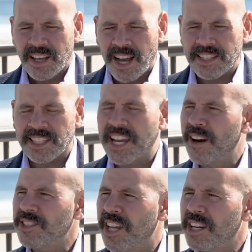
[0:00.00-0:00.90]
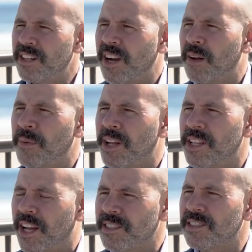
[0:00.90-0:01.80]
As a caretaker,
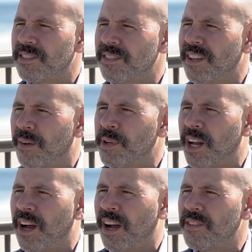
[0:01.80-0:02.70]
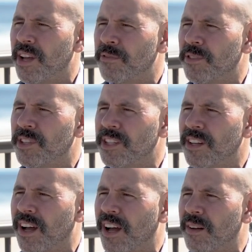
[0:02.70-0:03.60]
I definitely
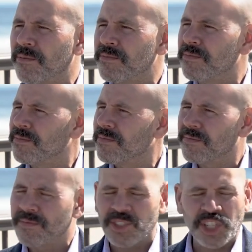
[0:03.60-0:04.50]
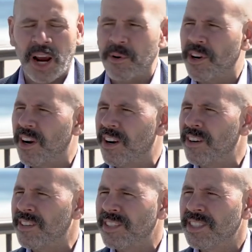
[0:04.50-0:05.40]
showered
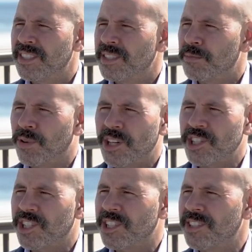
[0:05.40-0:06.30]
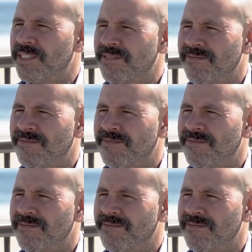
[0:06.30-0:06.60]
her, brushed her,